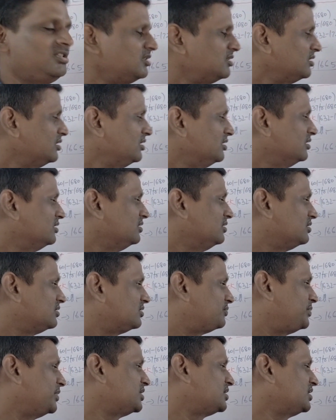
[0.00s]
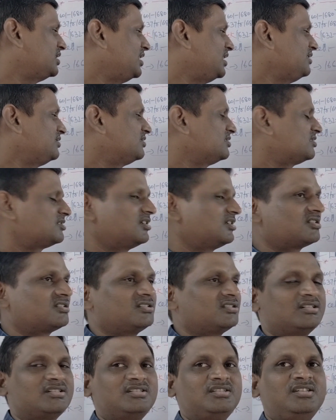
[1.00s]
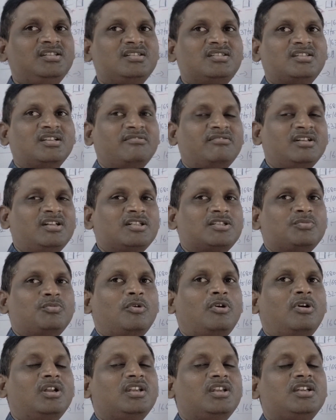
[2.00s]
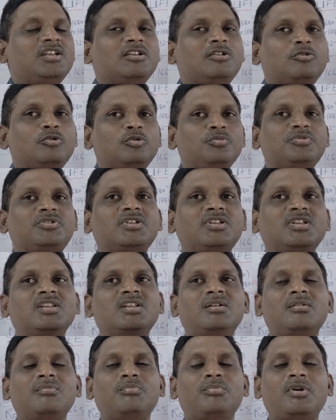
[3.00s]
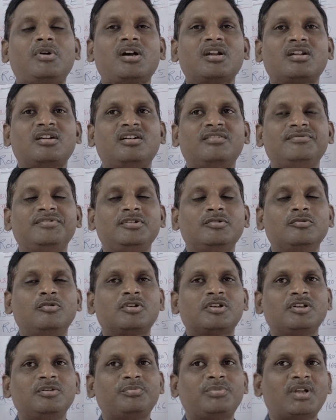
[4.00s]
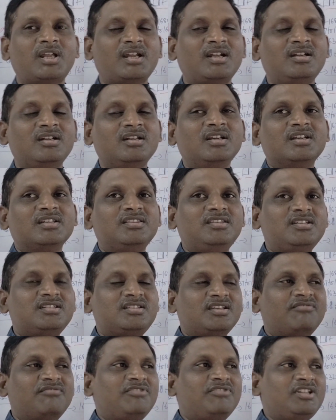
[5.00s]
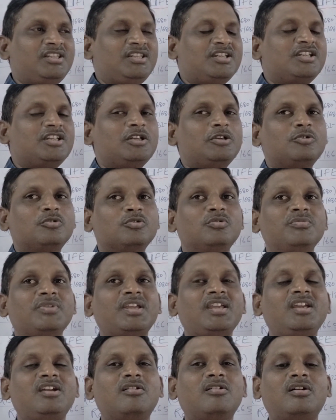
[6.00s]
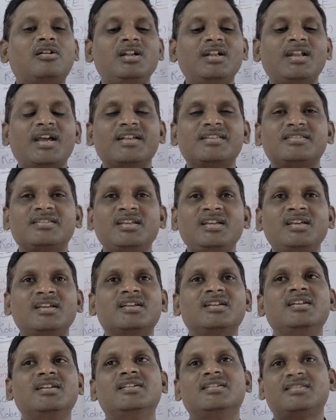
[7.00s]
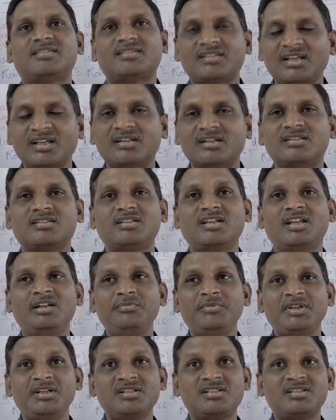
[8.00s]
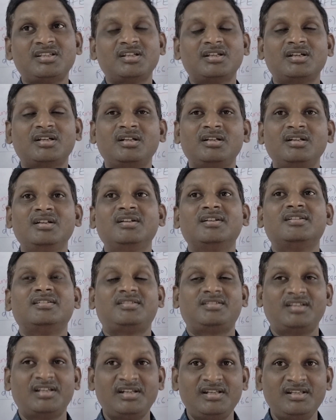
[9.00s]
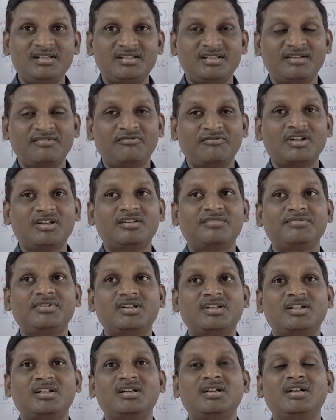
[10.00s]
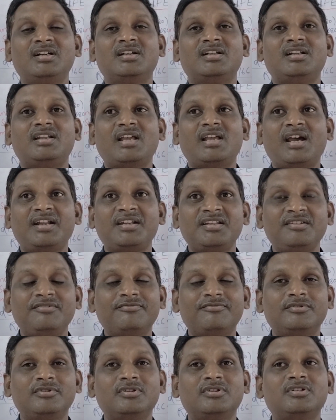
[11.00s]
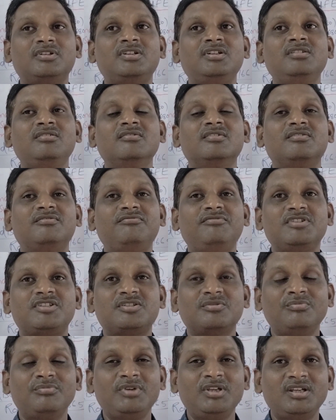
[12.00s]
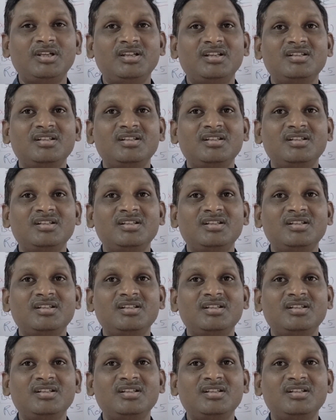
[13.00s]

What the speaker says: These specialized structures, these several small little rooms in the bark of the oak tree plant, this every little room he called as a cell. Cell means here, cell is a one of the Latin word which